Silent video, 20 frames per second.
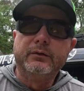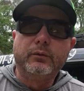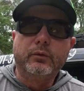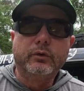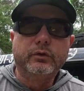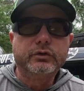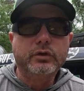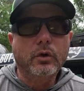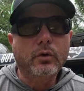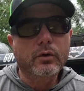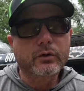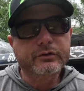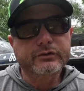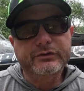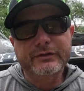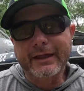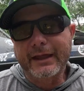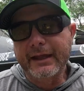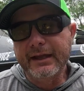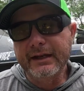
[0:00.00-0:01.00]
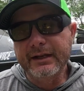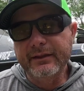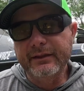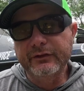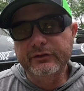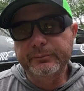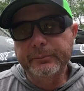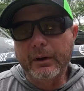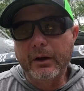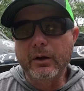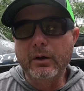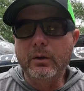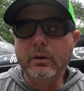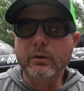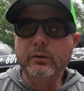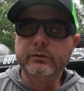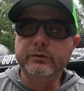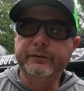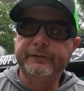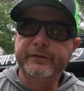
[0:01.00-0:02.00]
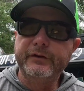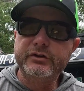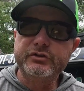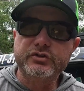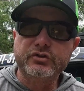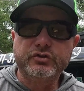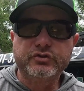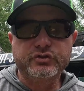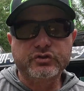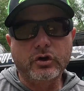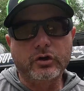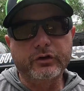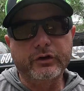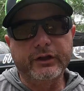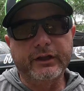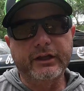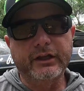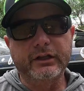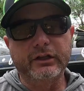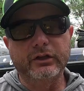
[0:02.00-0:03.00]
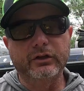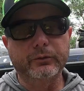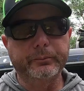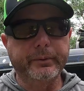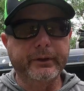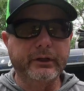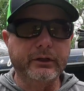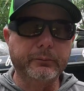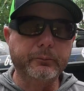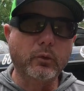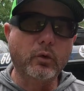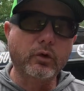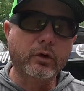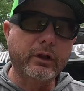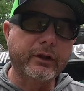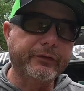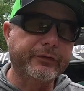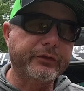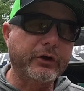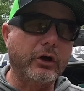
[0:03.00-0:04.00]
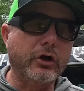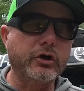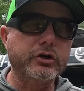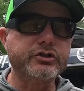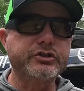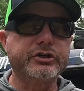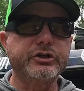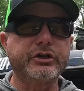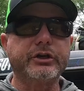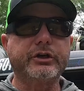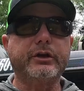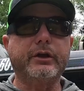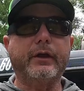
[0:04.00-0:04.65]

We're towards the end of the spawn. The fish are starting to get a little bit more lethargic.